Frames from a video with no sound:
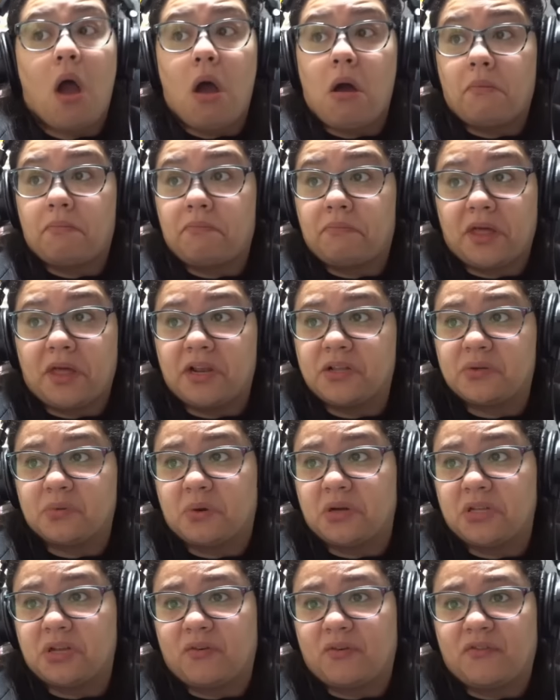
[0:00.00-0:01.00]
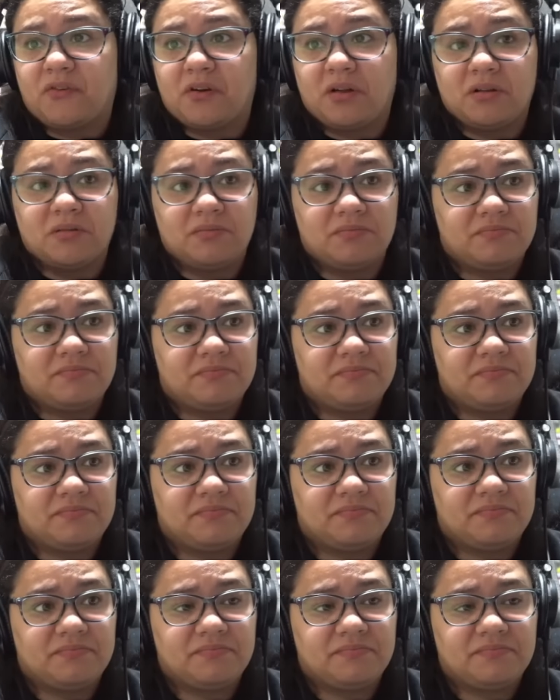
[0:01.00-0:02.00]
that is wonderful. Next
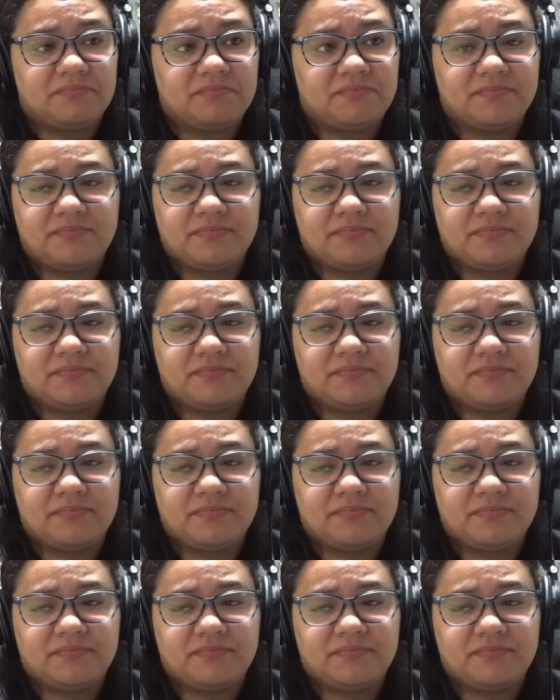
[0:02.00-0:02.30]
thing I know.